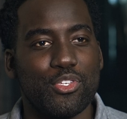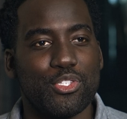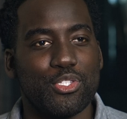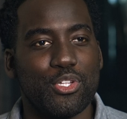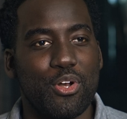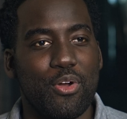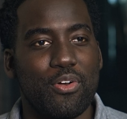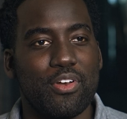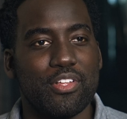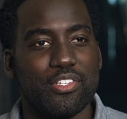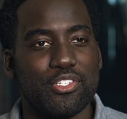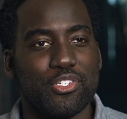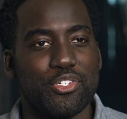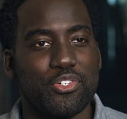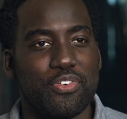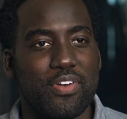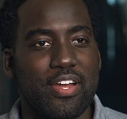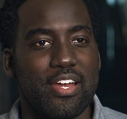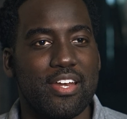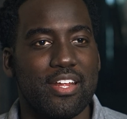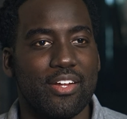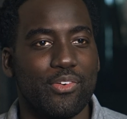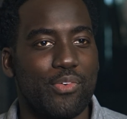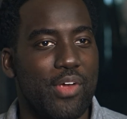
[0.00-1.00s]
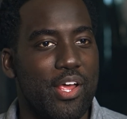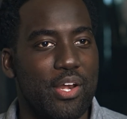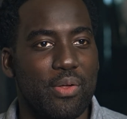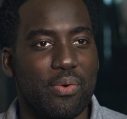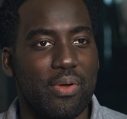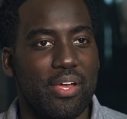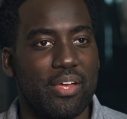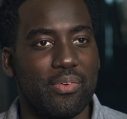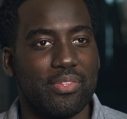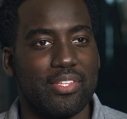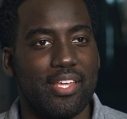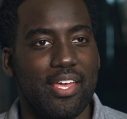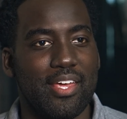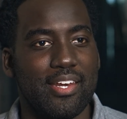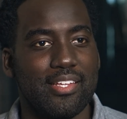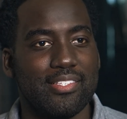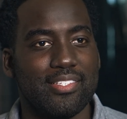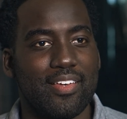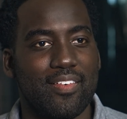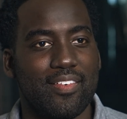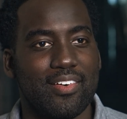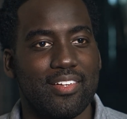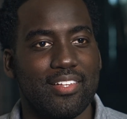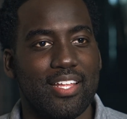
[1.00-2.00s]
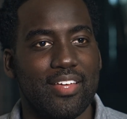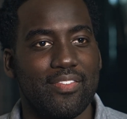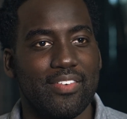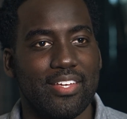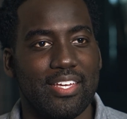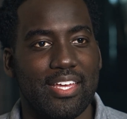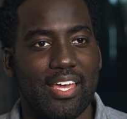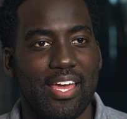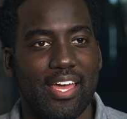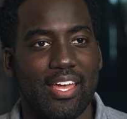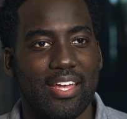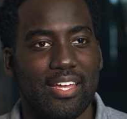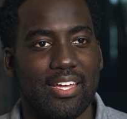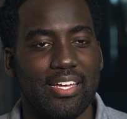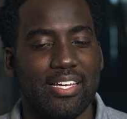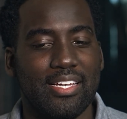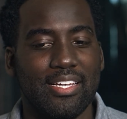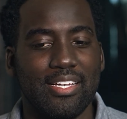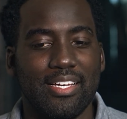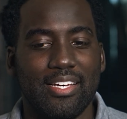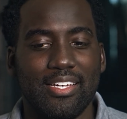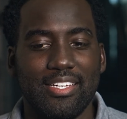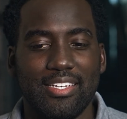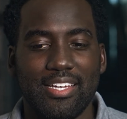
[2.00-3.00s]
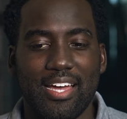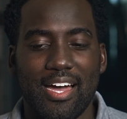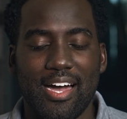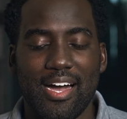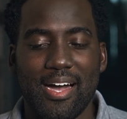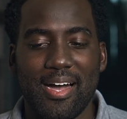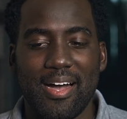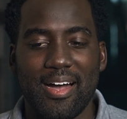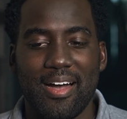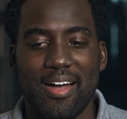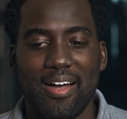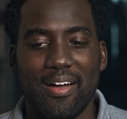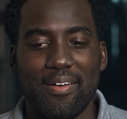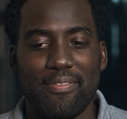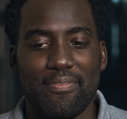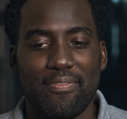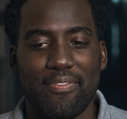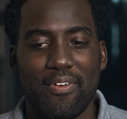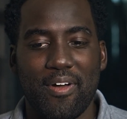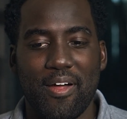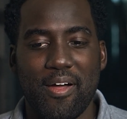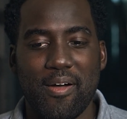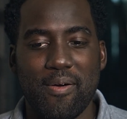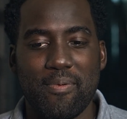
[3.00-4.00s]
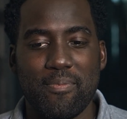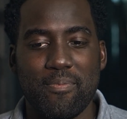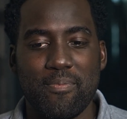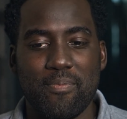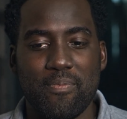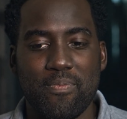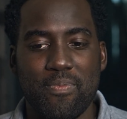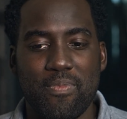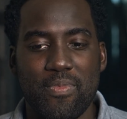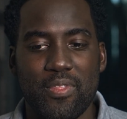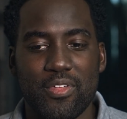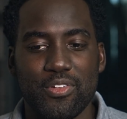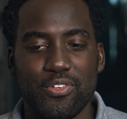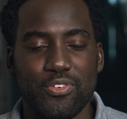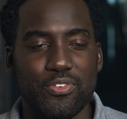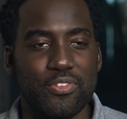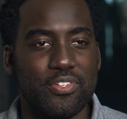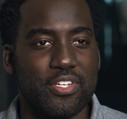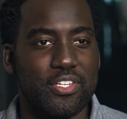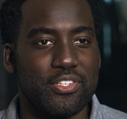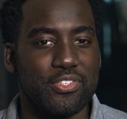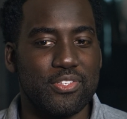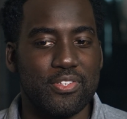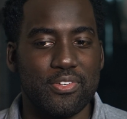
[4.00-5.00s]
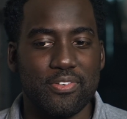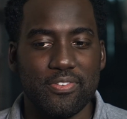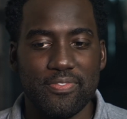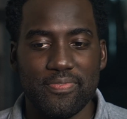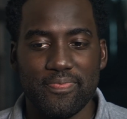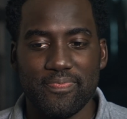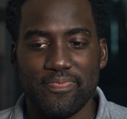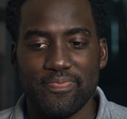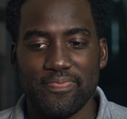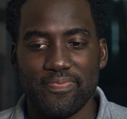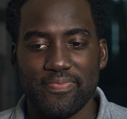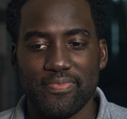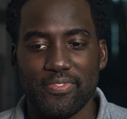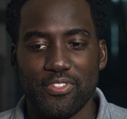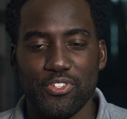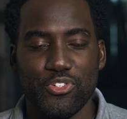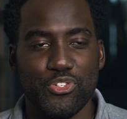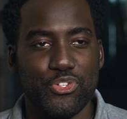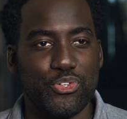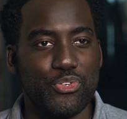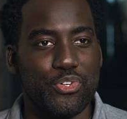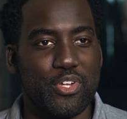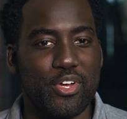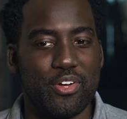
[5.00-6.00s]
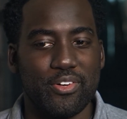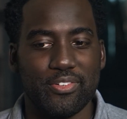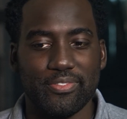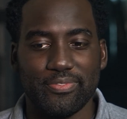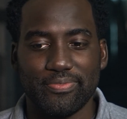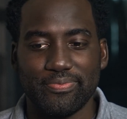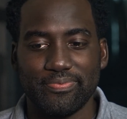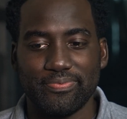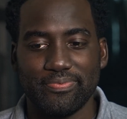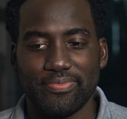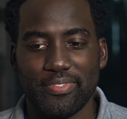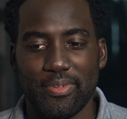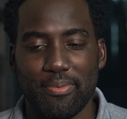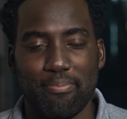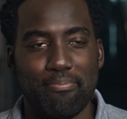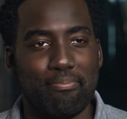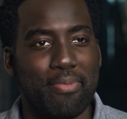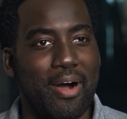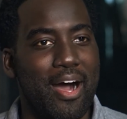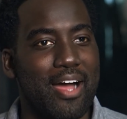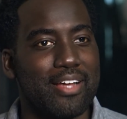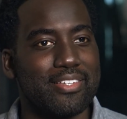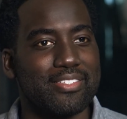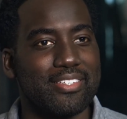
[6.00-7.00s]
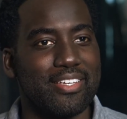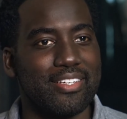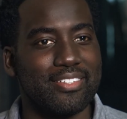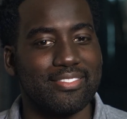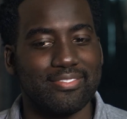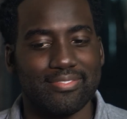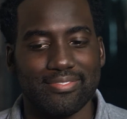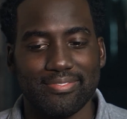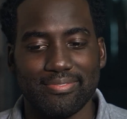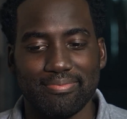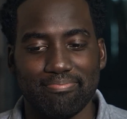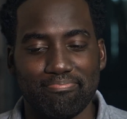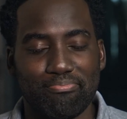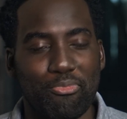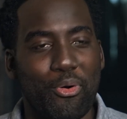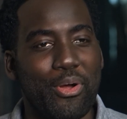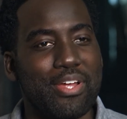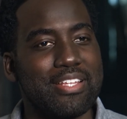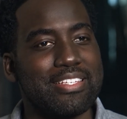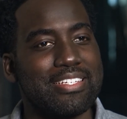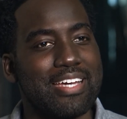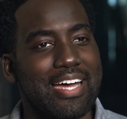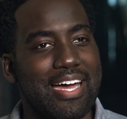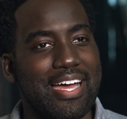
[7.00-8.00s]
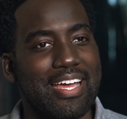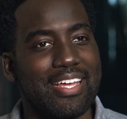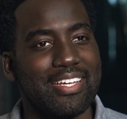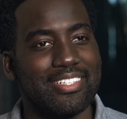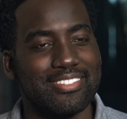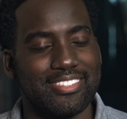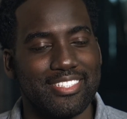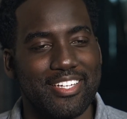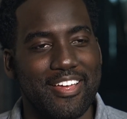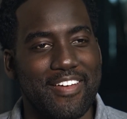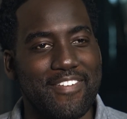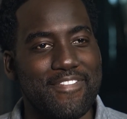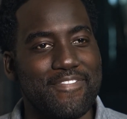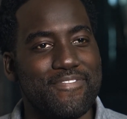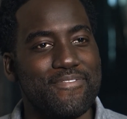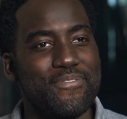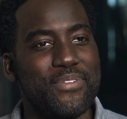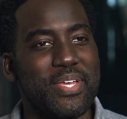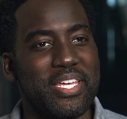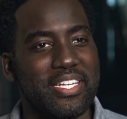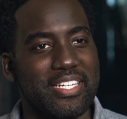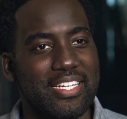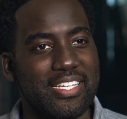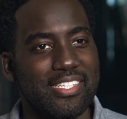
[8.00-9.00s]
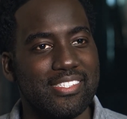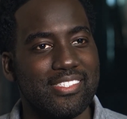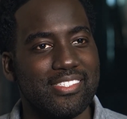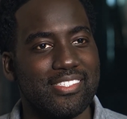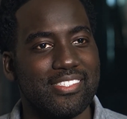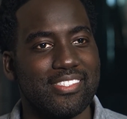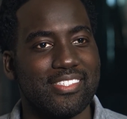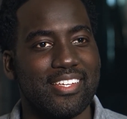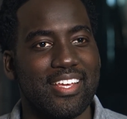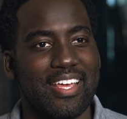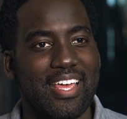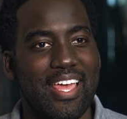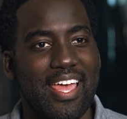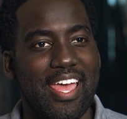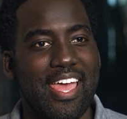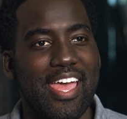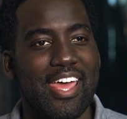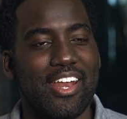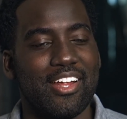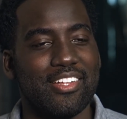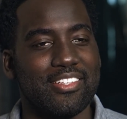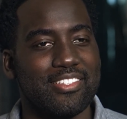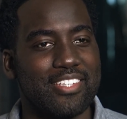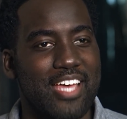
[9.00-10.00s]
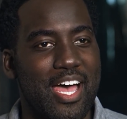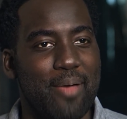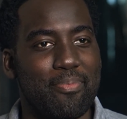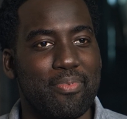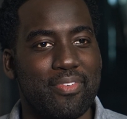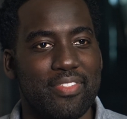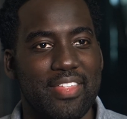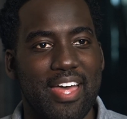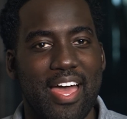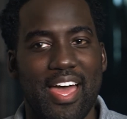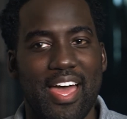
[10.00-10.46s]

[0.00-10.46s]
I was thrown into training right away with the 87-11 gang. From jiu-jitsu, judo, boxing, Muay Thai, fitness, and on top of